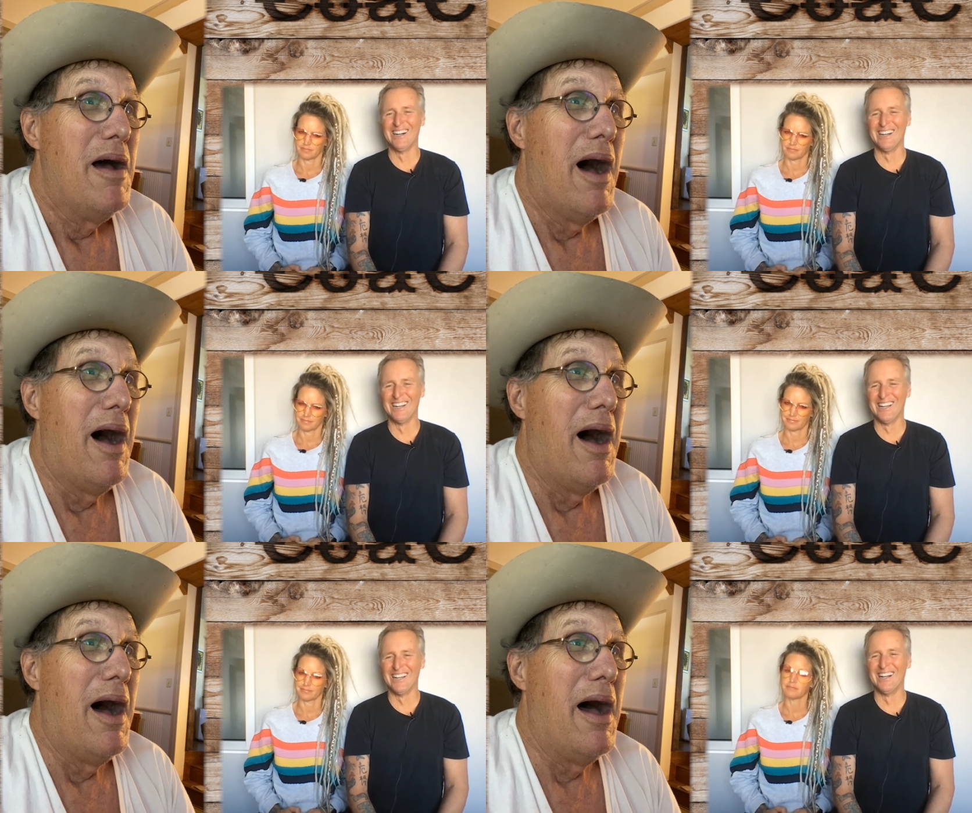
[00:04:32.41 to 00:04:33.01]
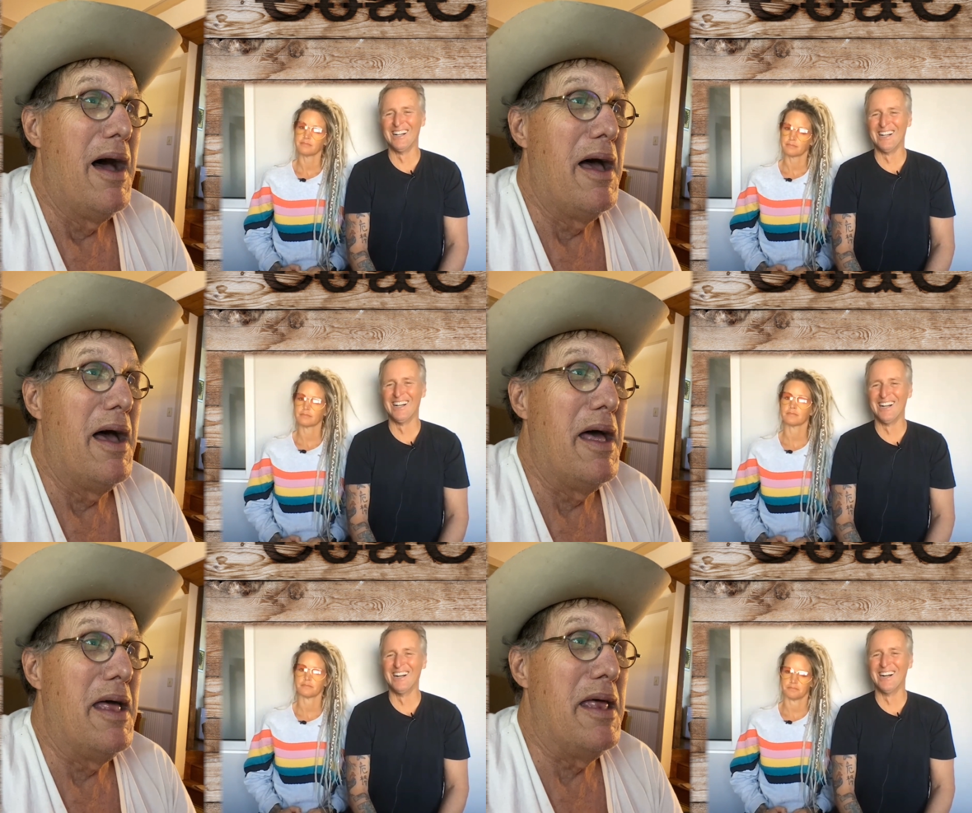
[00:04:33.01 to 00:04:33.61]
Speaker 1: uh,
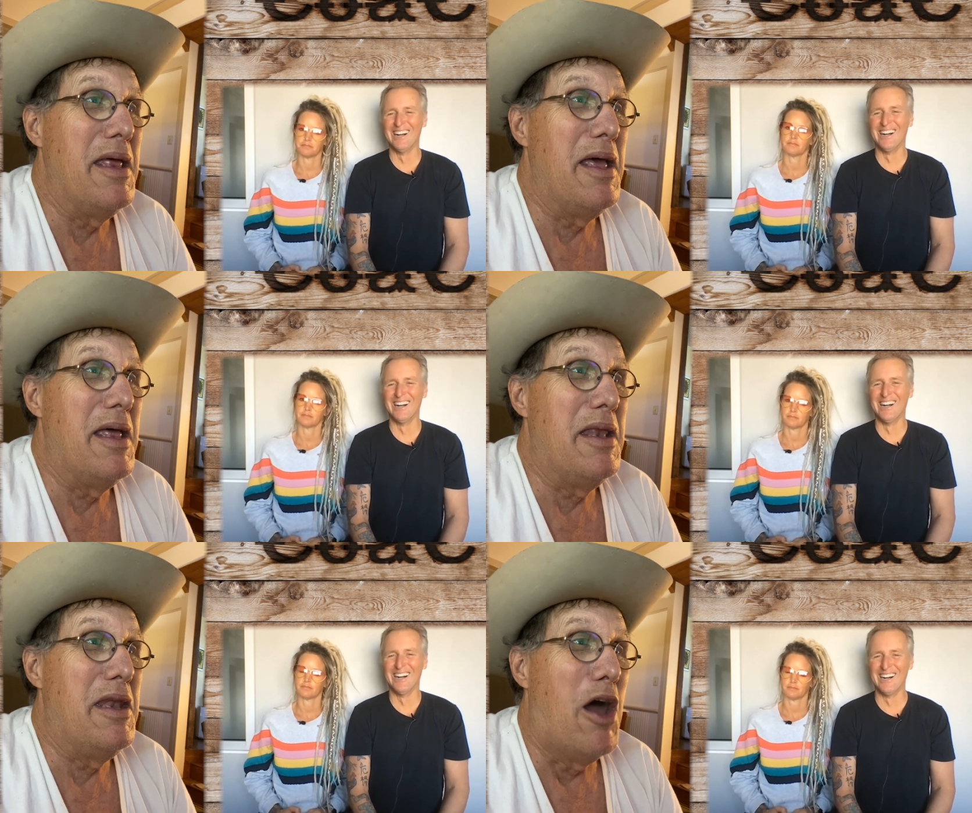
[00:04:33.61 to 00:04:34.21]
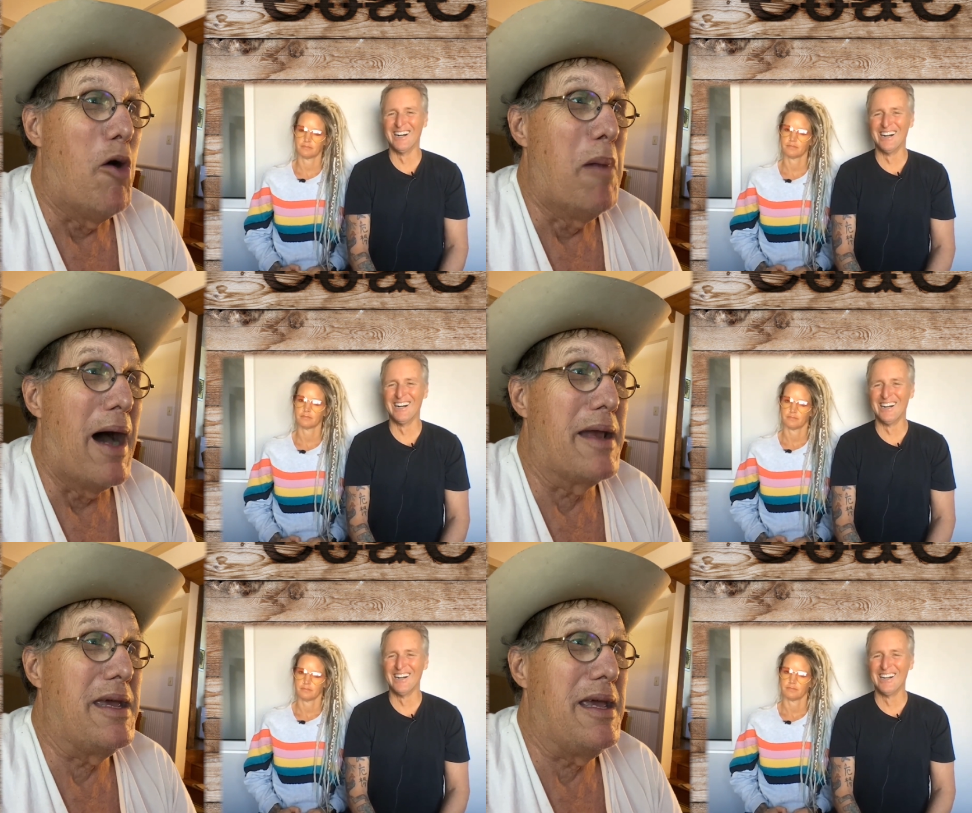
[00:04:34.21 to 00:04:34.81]
mm-hmm.
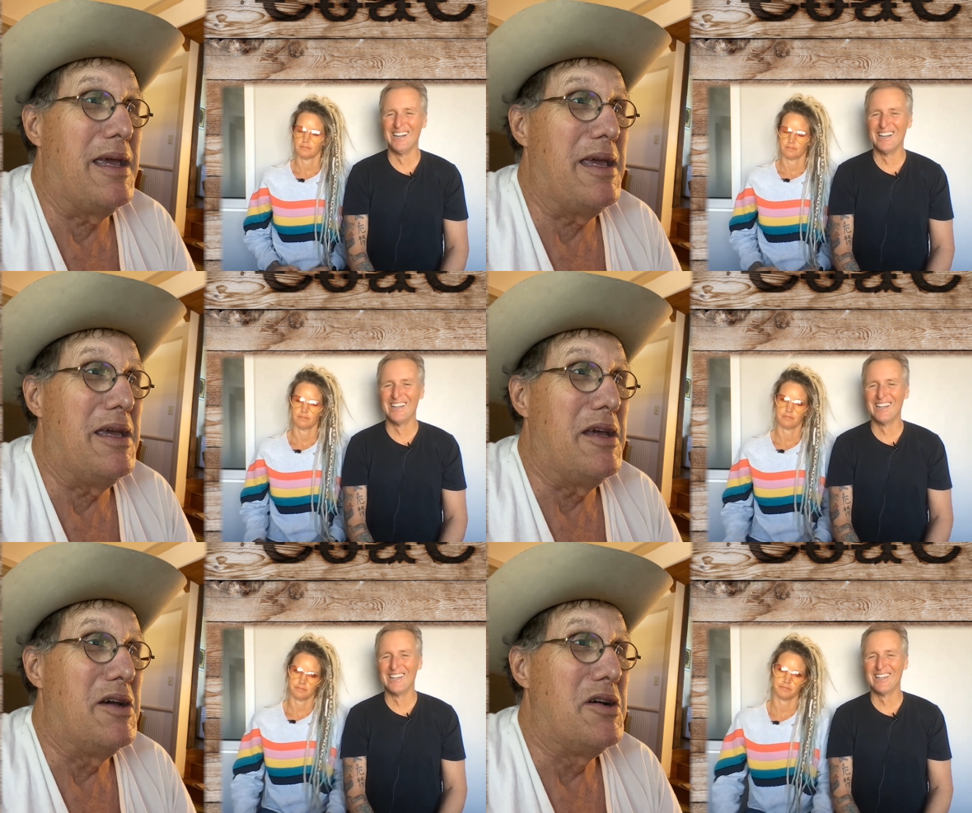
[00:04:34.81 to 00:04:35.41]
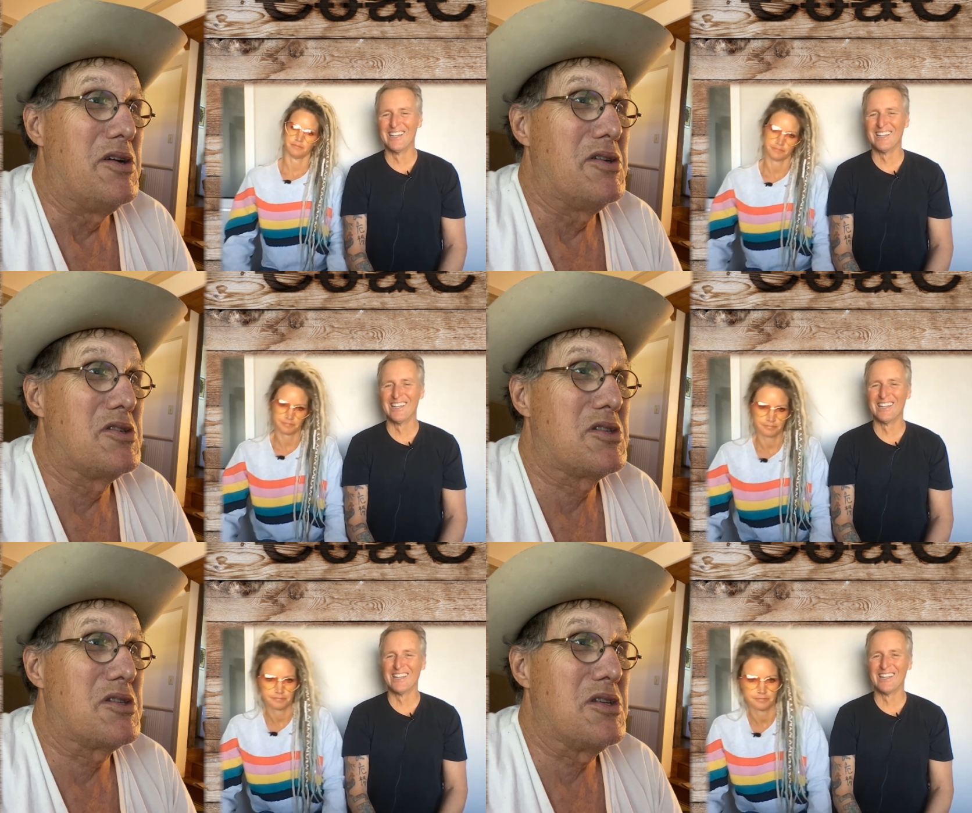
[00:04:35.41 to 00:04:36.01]
nobody
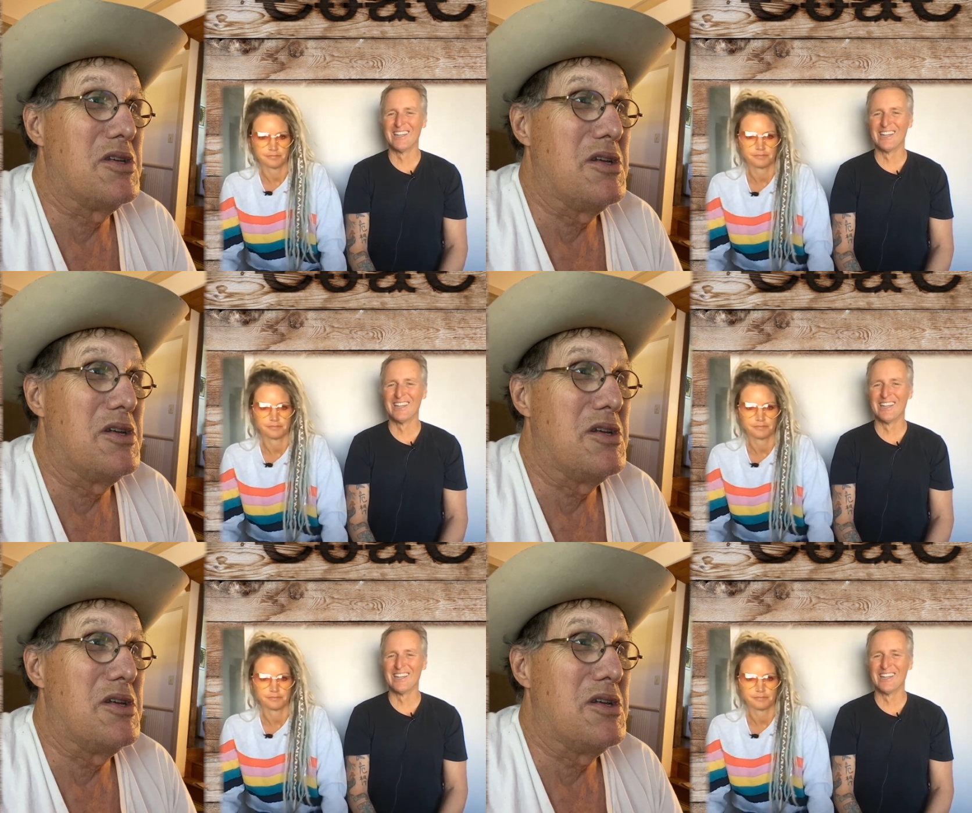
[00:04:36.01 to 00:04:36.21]
is